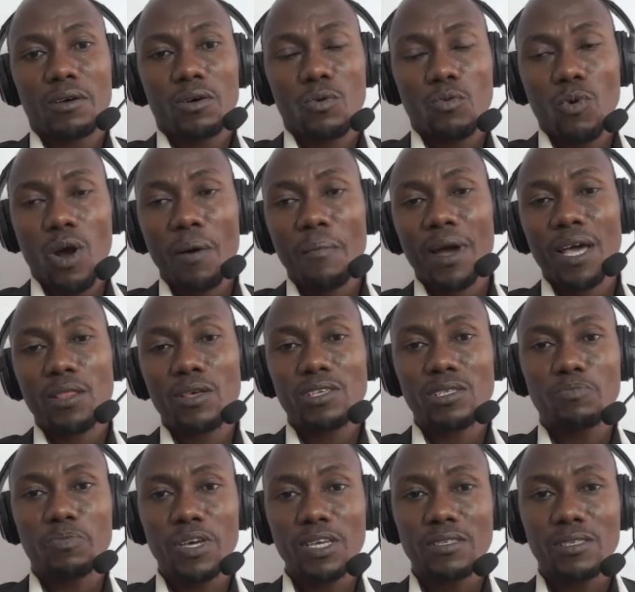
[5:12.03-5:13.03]
1 minus
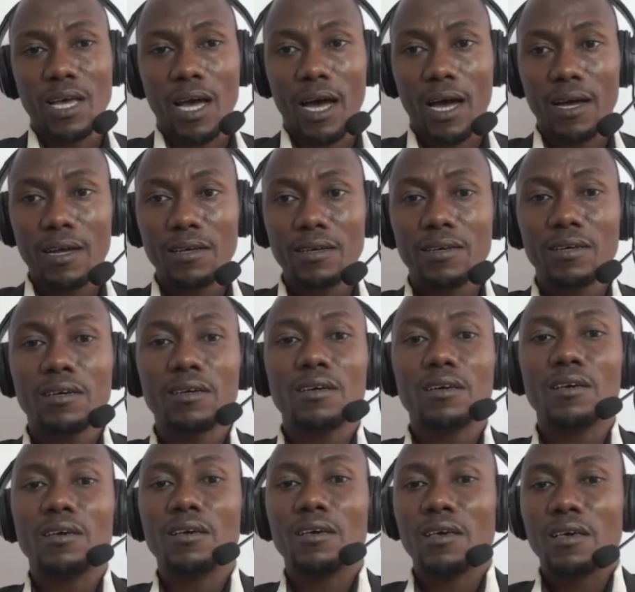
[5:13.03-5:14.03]
beta
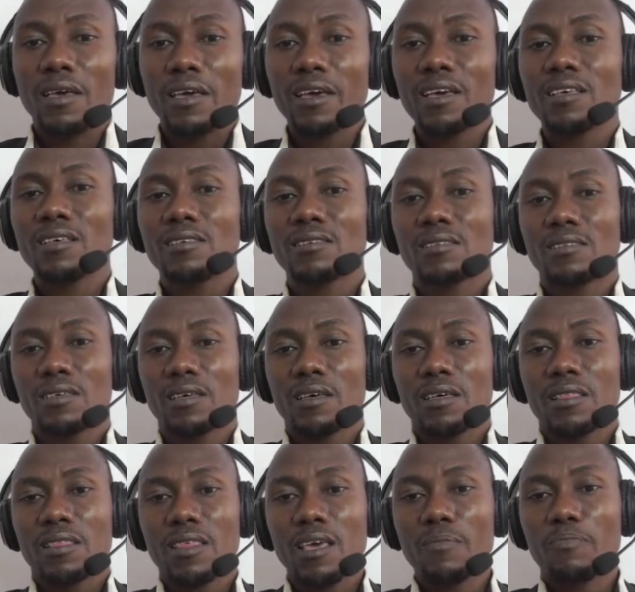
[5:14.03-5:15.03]
is
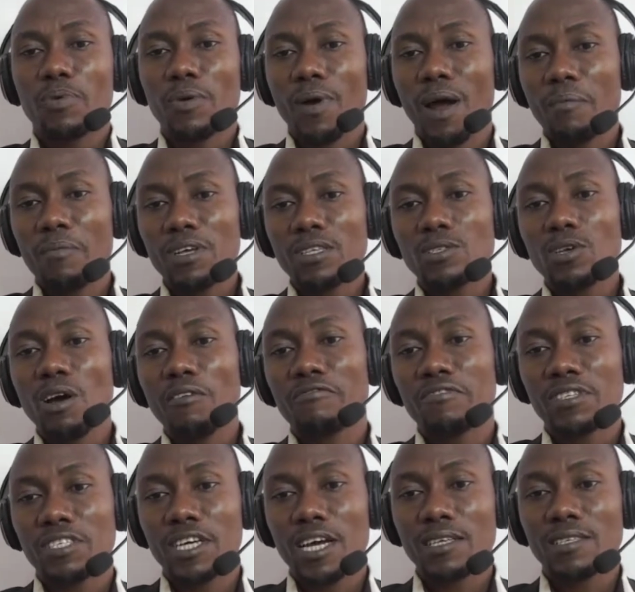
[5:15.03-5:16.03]
the probability of
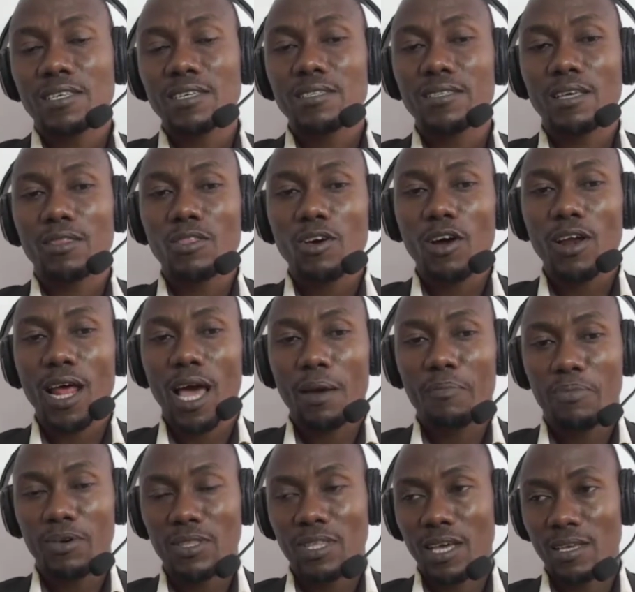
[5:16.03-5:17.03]
rejecting the null
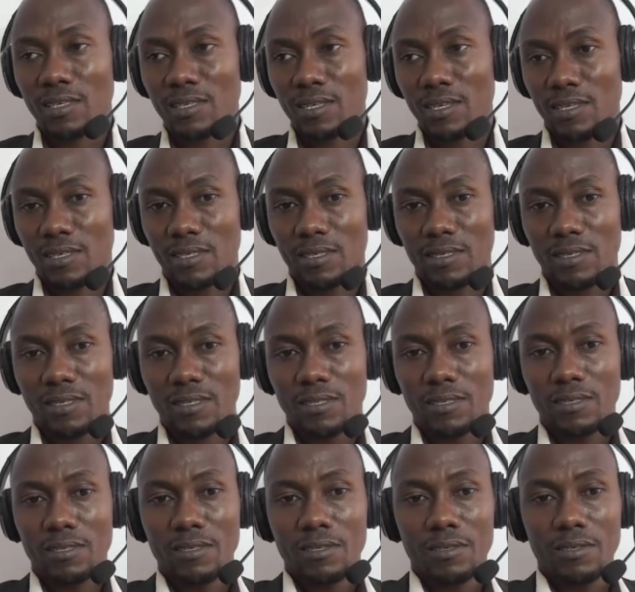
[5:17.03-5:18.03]
hypothesis
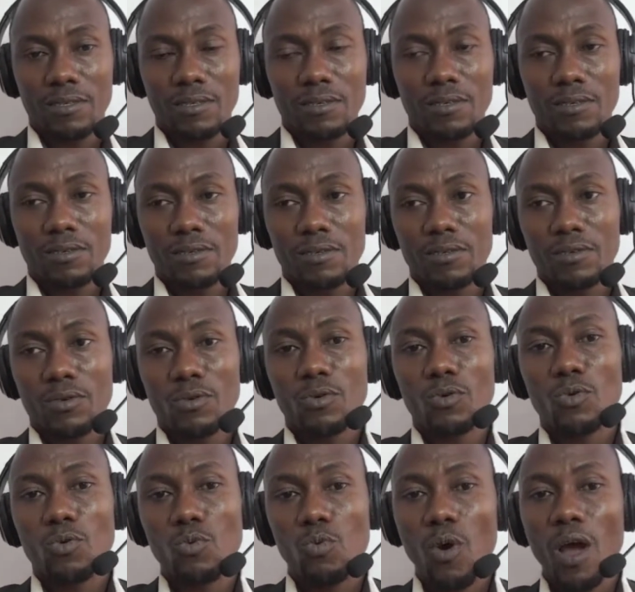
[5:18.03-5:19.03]

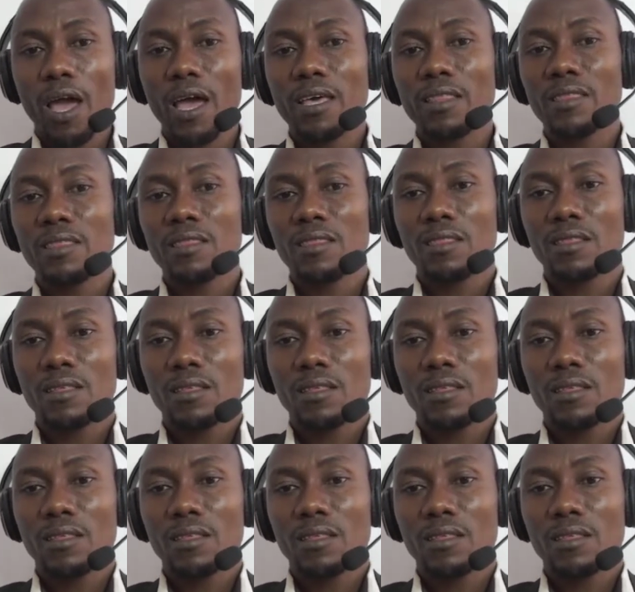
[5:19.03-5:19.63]
when